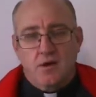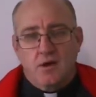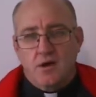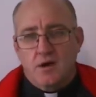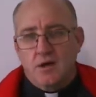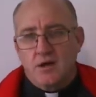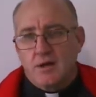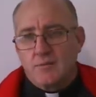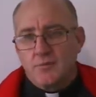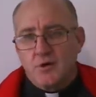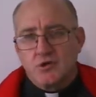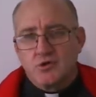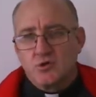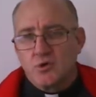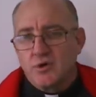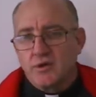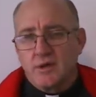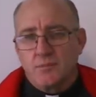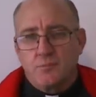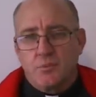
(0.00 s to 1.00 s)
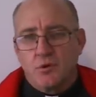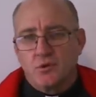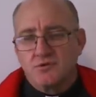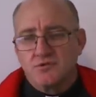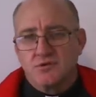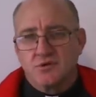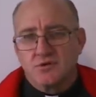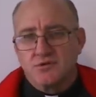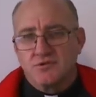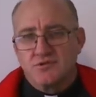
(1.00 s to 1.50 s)
And I'm not sure that Paul's
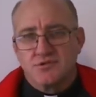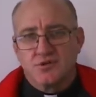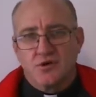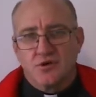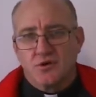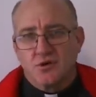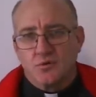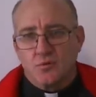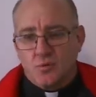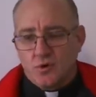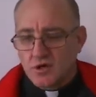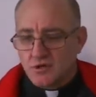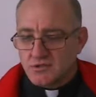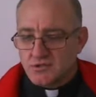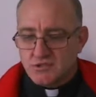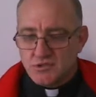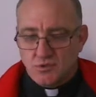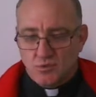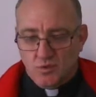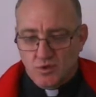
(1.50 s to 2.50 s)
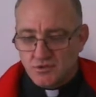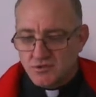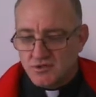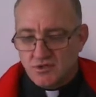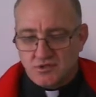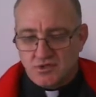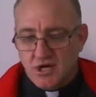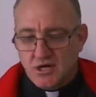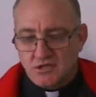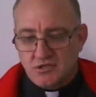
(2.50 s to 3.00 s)
concern was to
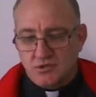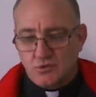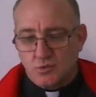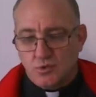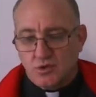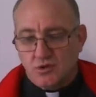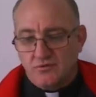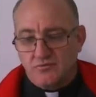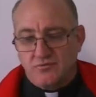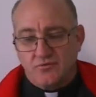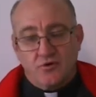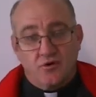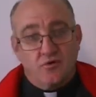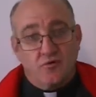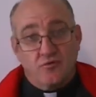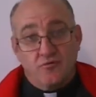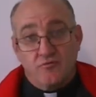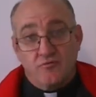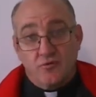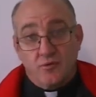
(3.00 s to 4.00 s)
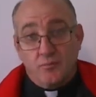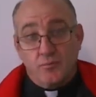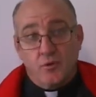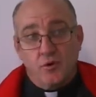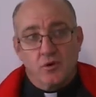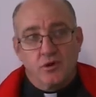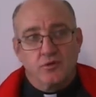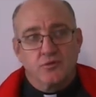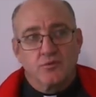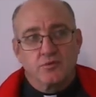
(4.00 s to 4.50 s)
change the world. For
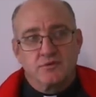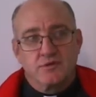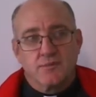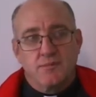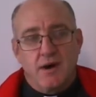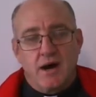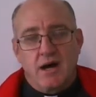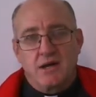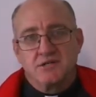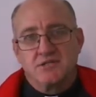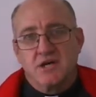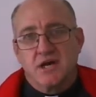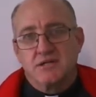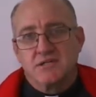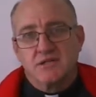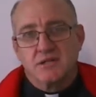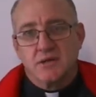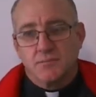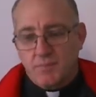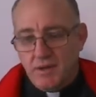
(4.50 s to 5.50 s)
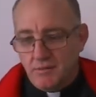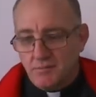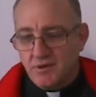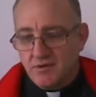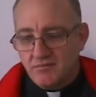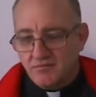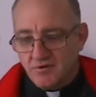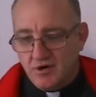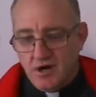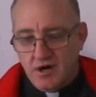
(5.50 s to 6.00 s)
Paul, it was about changing the people
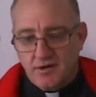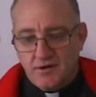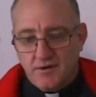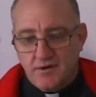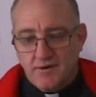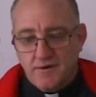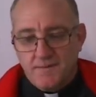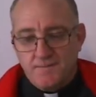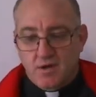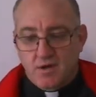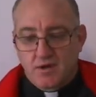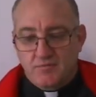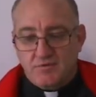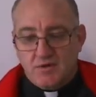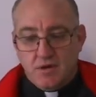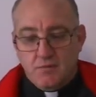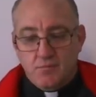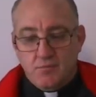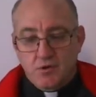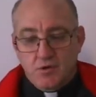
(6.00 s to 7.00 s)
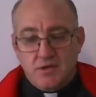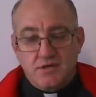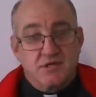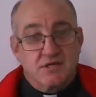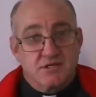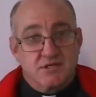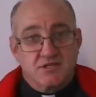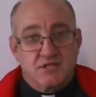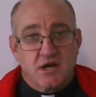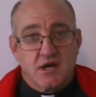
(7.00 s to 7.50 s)
of God. If the community
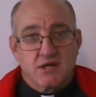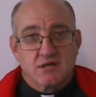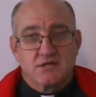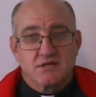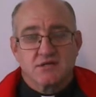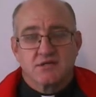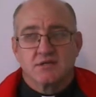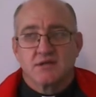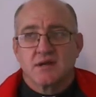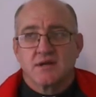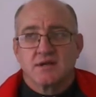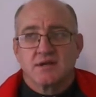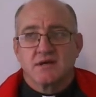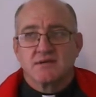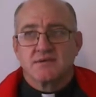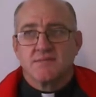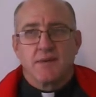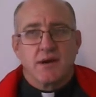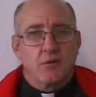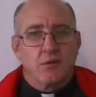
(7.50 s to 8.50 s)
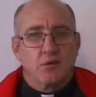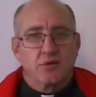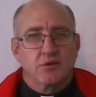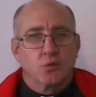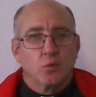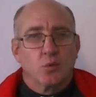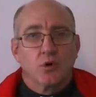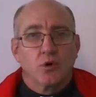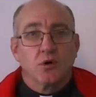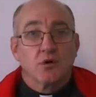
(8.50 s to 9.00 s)
has changed, then it doesn't matter what
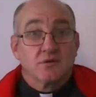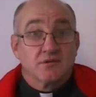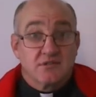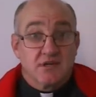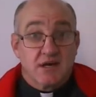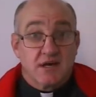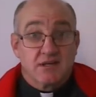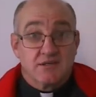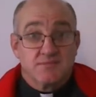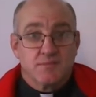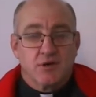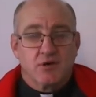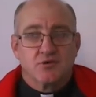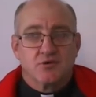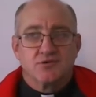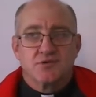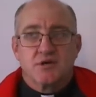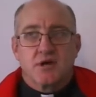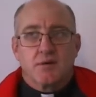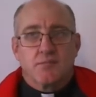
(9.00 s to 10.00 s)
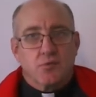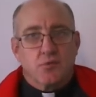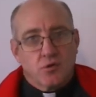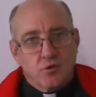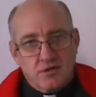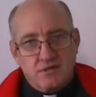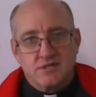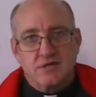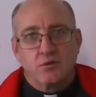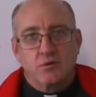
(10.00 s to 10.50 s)
the world says, because the
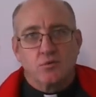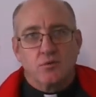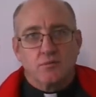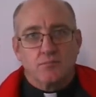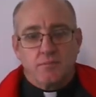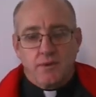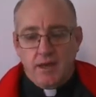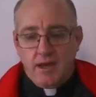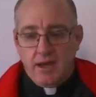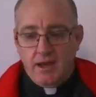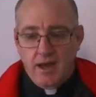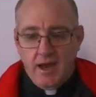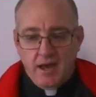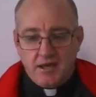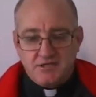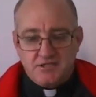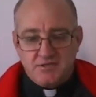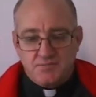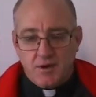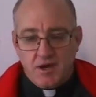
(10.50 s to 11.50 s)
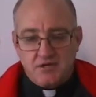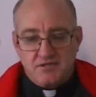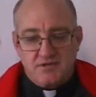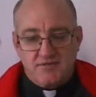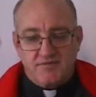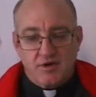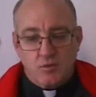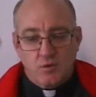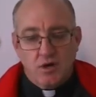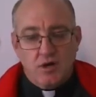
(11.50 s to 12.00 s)
community will be a space
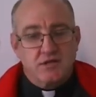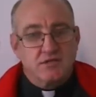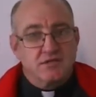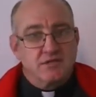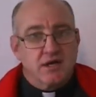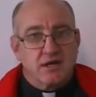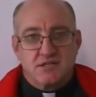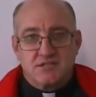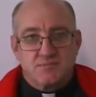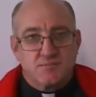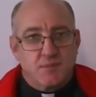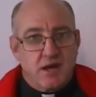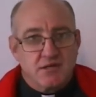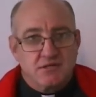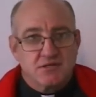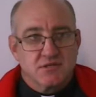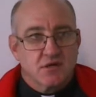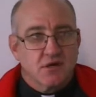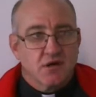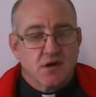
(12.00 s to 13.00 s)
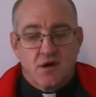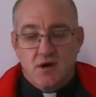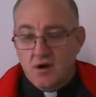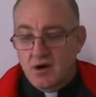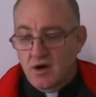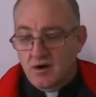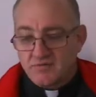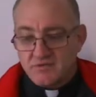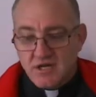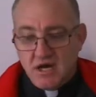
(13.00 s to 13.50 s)
of equality and a space
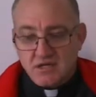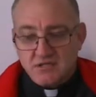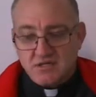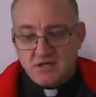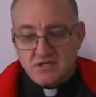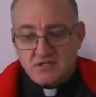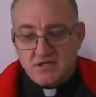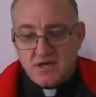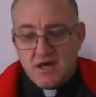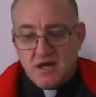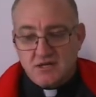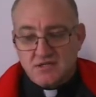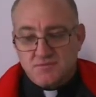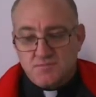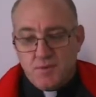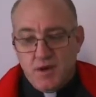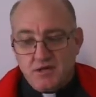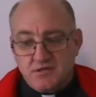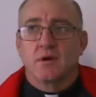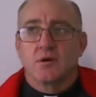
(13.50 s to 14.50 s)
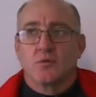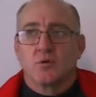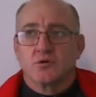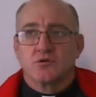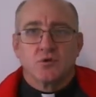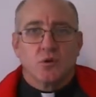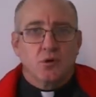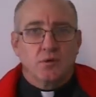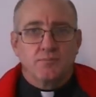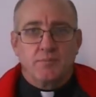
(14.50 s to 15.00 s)
of justice and a space in
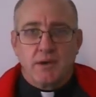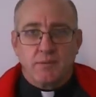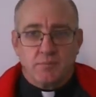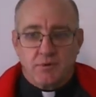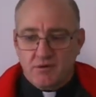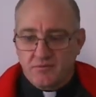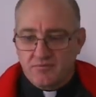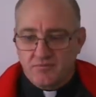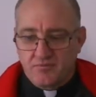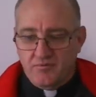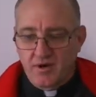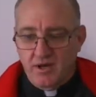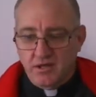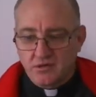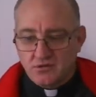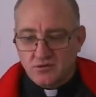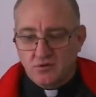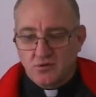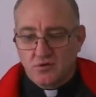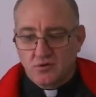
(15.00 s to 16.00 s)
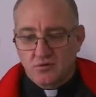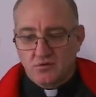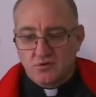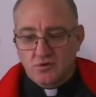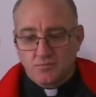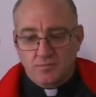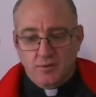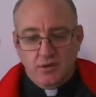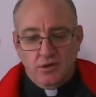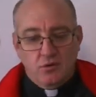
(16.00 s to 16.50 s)
which all people are free to
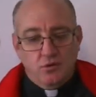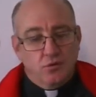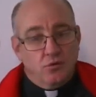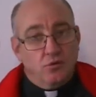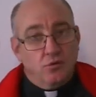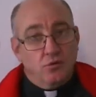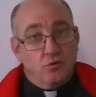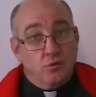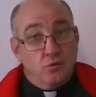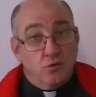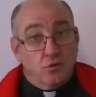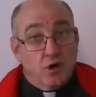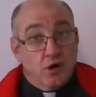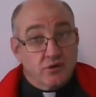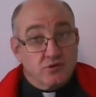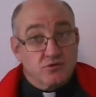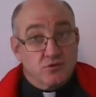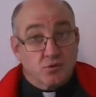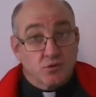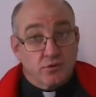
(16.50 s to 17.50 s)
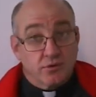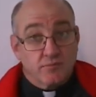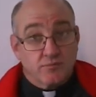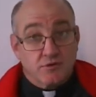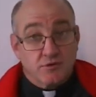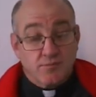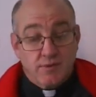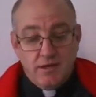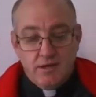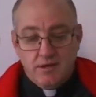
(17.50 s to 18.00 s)
be who God has called them
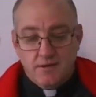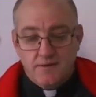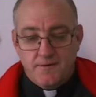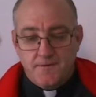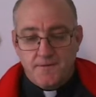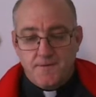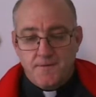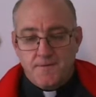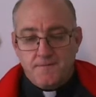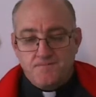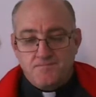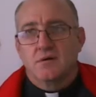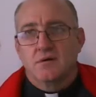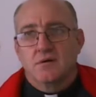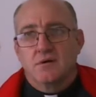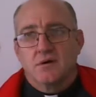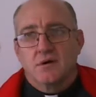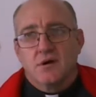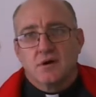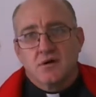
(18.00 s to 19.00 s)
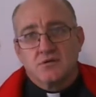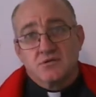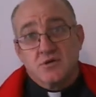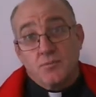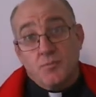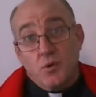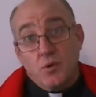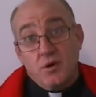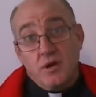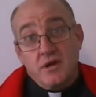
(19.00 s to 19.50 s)
to be. And so
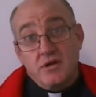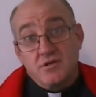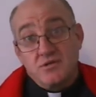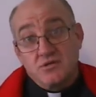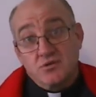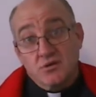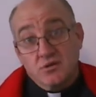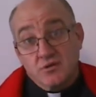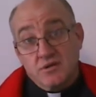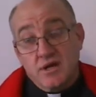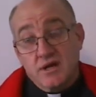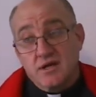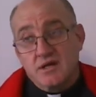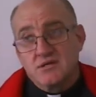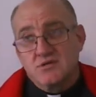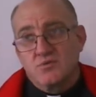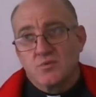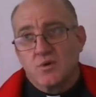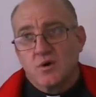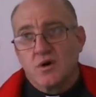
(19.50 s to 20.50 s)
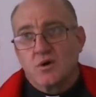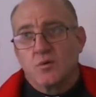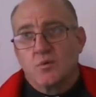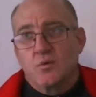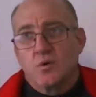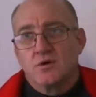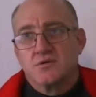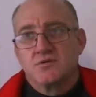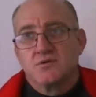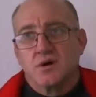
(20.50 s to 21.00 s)
Paul understood that his work
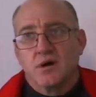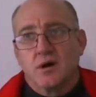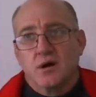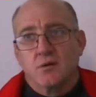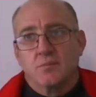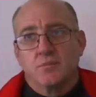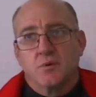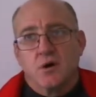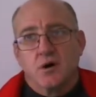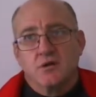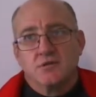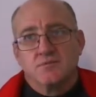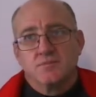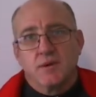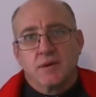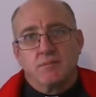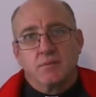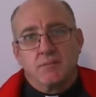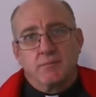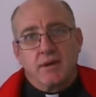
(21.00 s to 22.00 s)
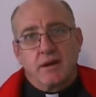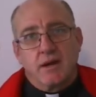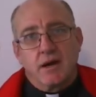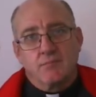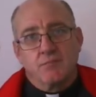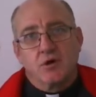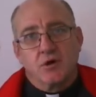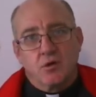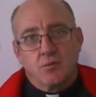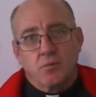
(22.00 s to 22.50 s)
was to help God's people become
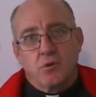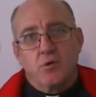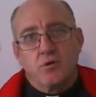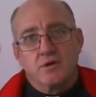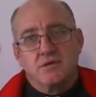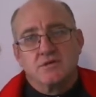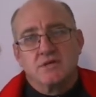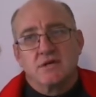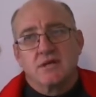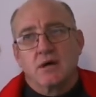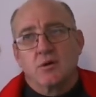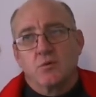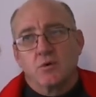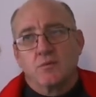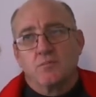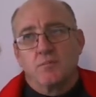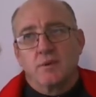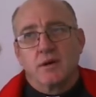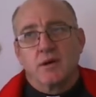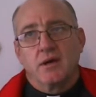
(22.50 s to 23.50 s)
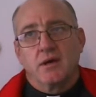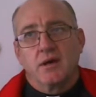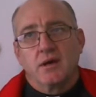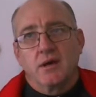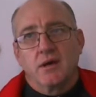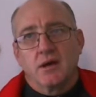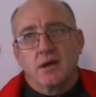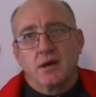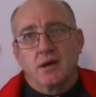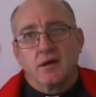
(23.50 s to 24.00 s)
the community they would be
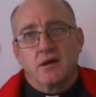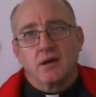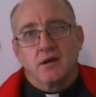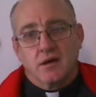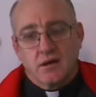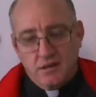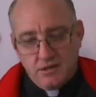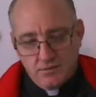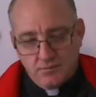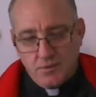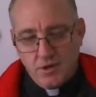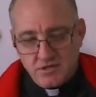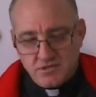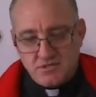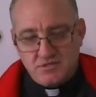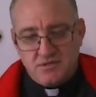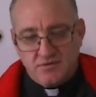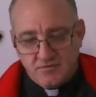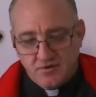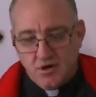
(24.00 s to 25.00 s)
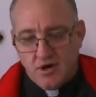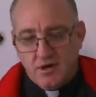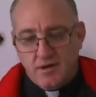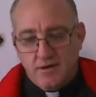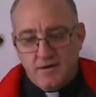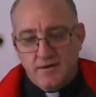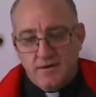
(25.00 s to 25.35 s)
in the presence of God.